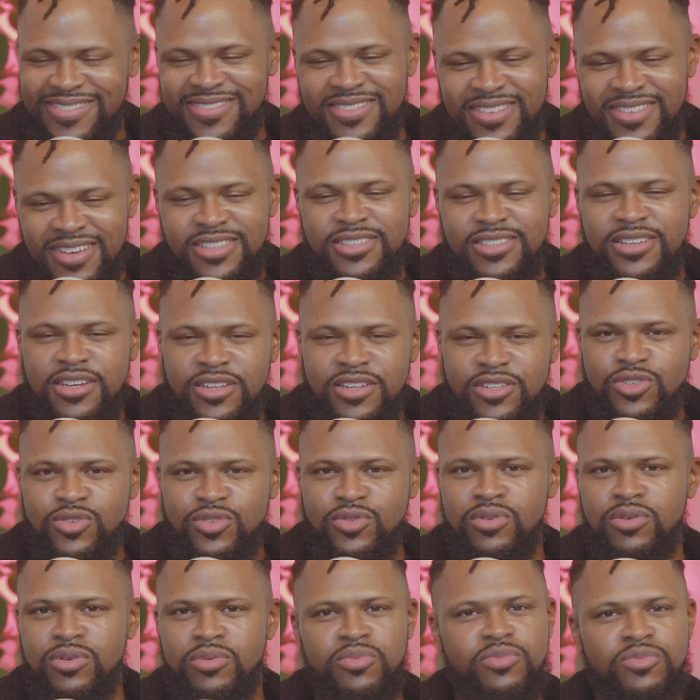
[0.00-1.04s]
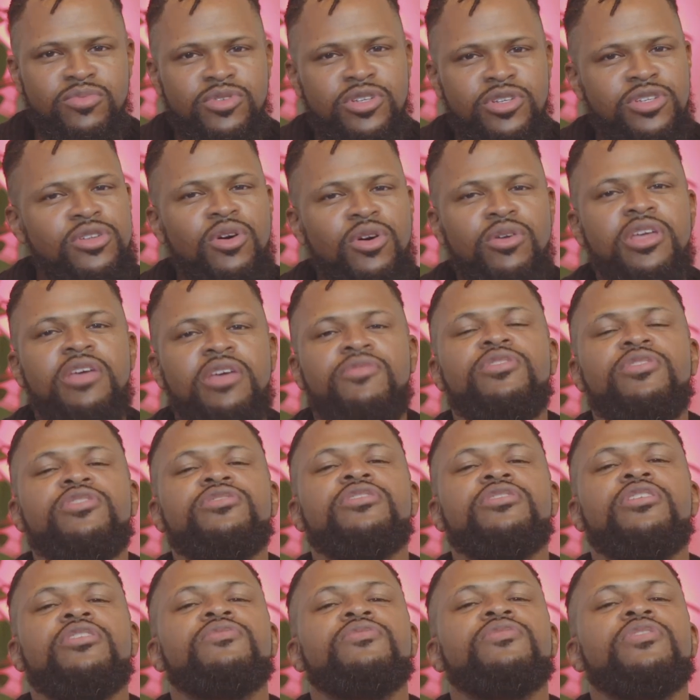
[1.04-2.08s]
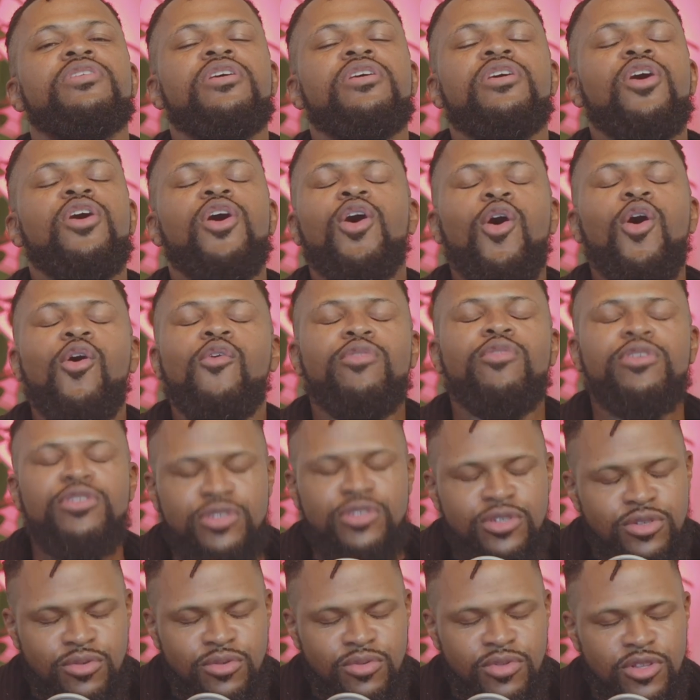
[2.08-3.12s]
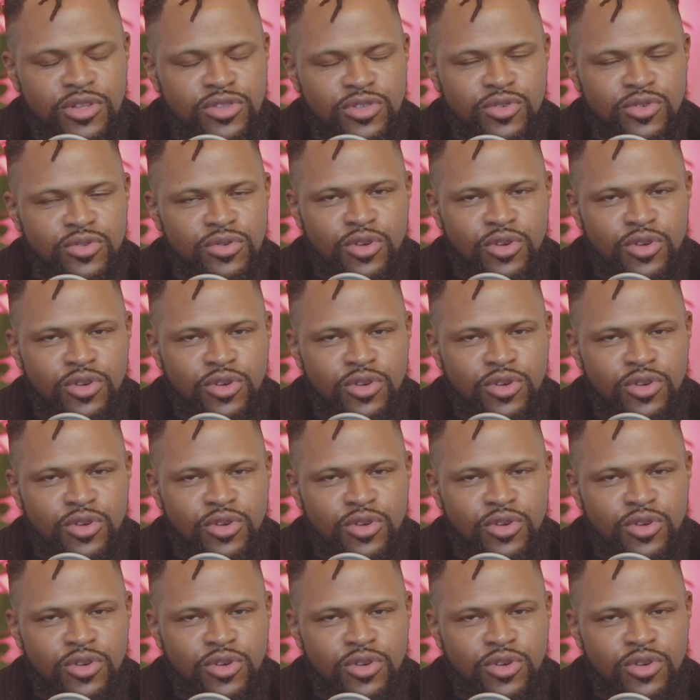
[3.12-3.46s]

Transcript: It's a good tool. Just don't give yourself over to the tool.